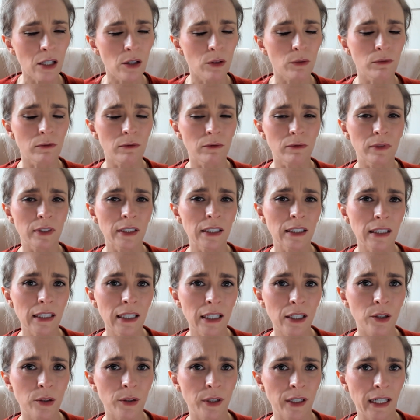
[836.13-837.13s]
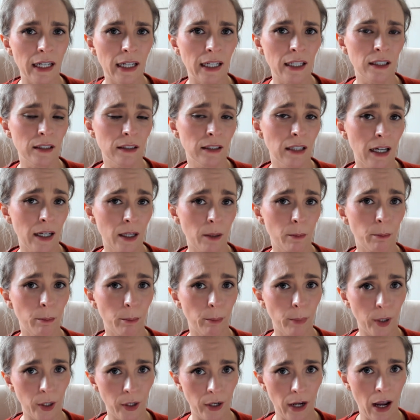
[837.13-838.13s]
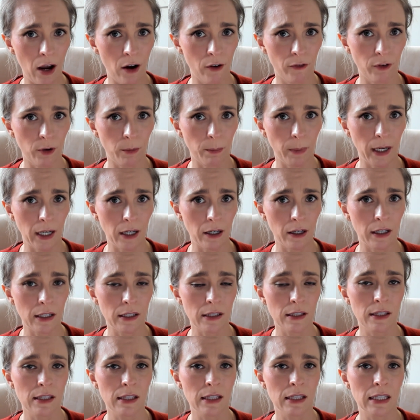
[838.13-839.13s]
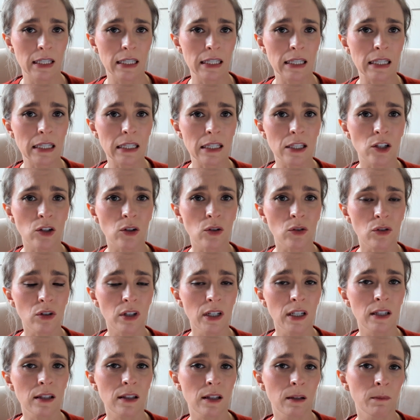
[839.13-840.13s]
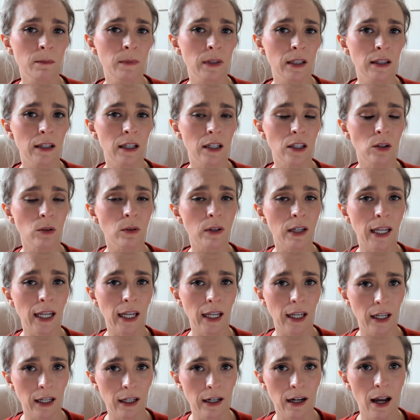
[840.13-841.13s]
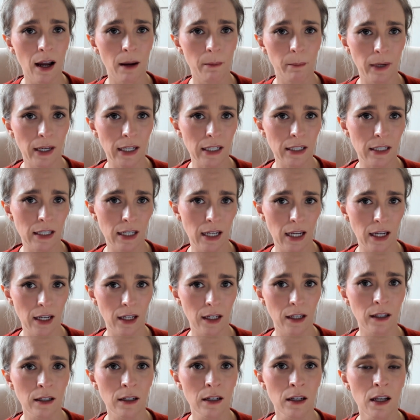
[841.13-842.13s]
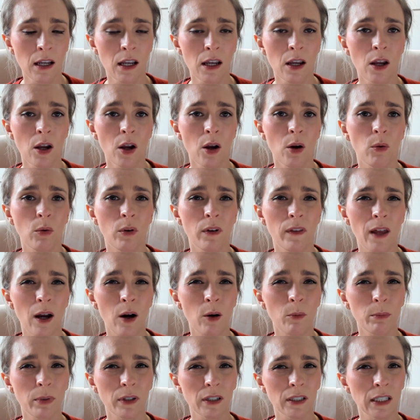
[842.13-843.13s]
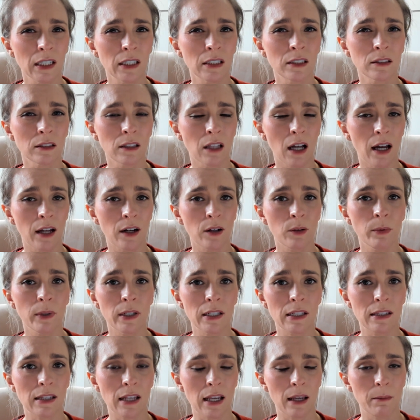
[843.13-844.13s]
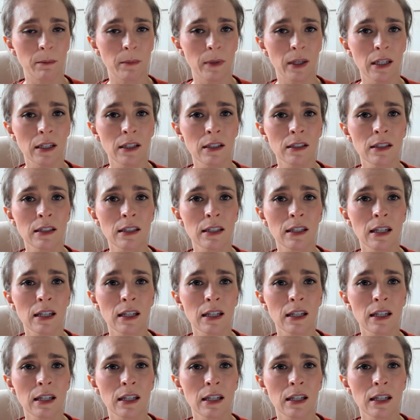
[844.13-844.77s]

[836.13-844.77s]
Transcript: really create a lot of burnout for parents. This is usually something that you cannot maintain without building a lot of resentment.